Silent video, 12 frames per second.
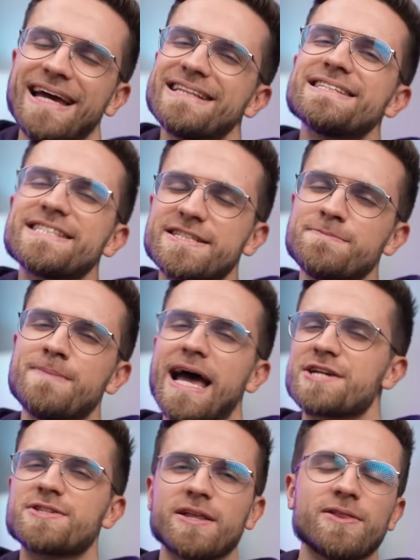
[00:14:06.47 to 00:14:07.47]
And
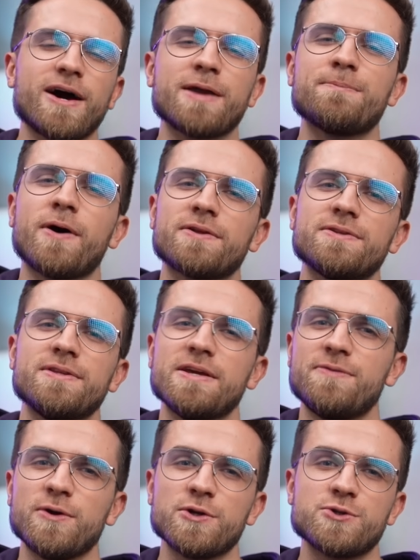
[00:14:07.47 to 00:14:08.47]
smash that like button
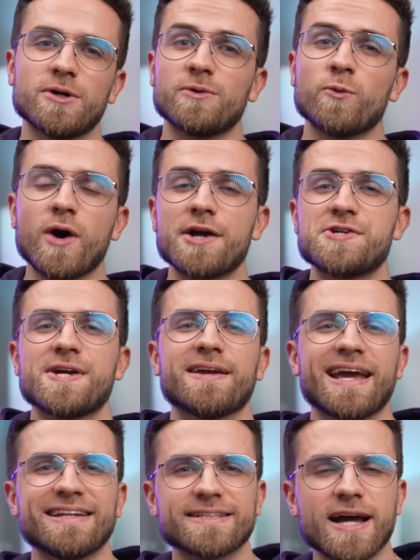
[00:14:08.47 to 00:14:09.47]
if you enjoyed
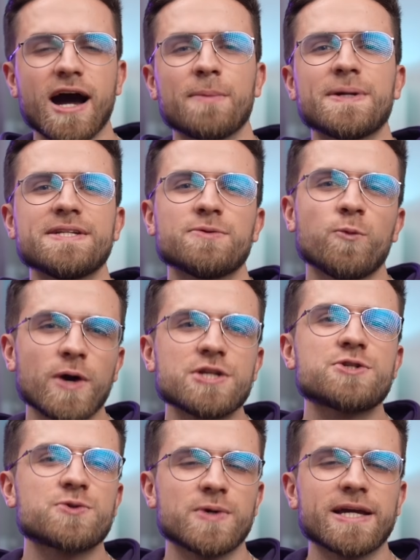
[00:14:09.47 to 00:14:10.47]
watching, and comment
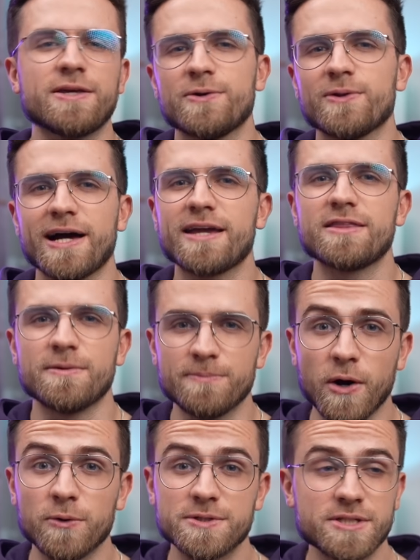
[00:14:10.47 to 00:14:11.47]
which trick you like the
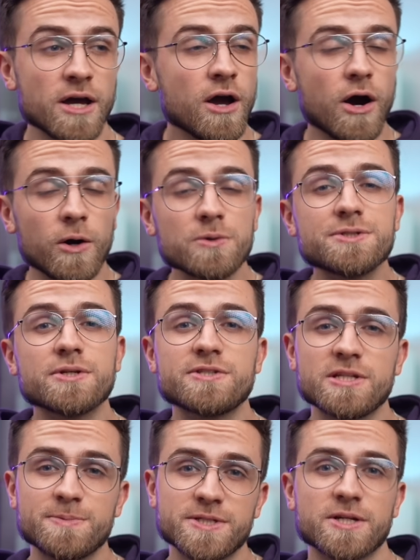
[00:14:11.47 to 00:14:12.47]
most. Also,
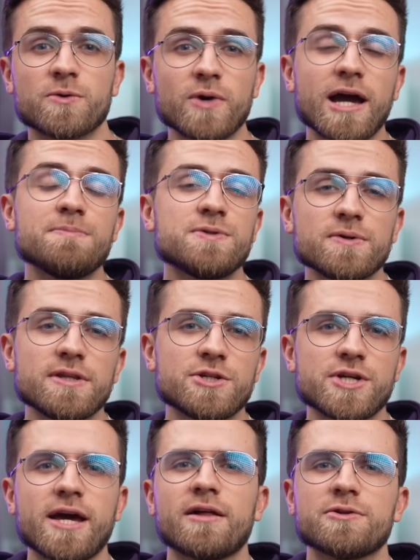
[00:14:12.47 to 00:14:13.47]
subscribe to the
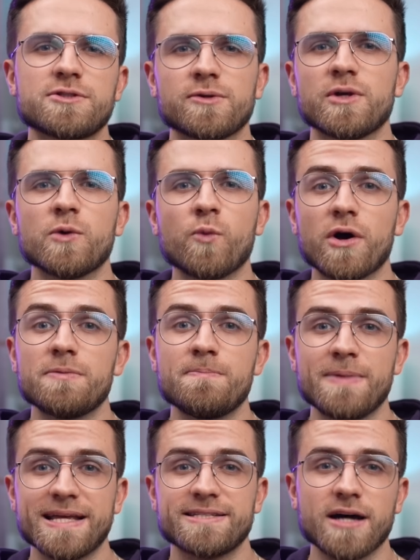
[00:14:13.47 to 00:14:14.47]
channel so you won't
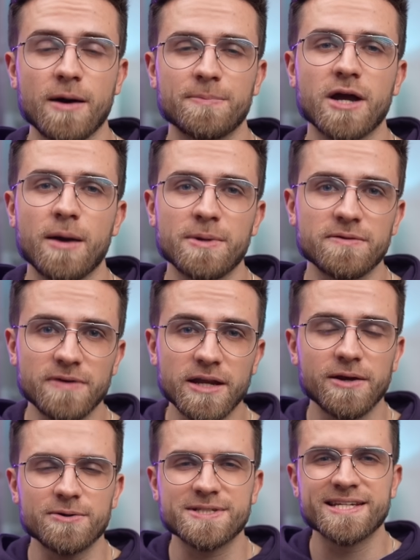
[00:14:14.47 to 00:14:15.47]
miss upcoming
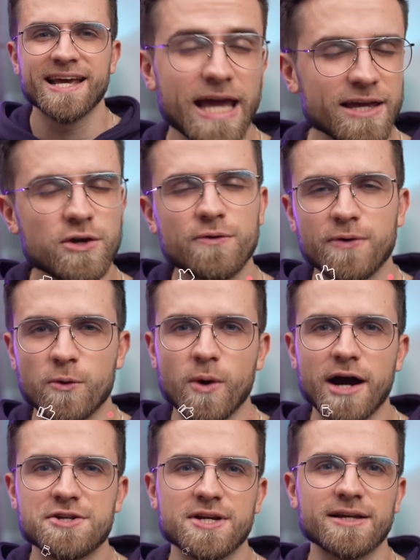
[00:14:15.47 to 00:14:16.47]
videos. Thank you for
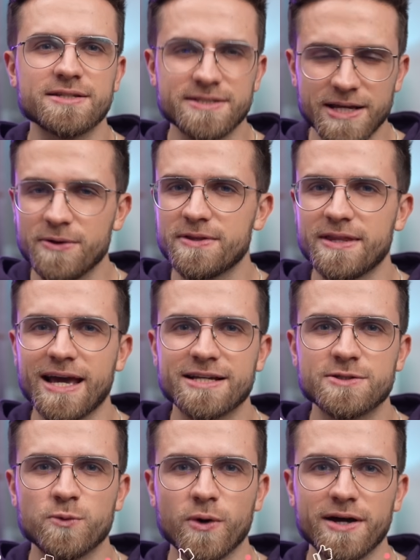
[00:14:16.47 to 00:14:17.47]
watching, see you in the
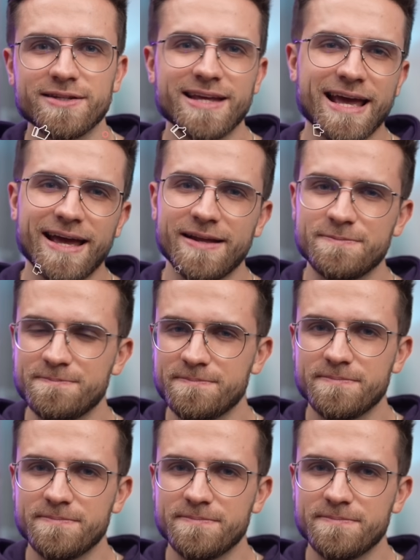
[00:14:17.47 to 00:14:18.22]
next one, and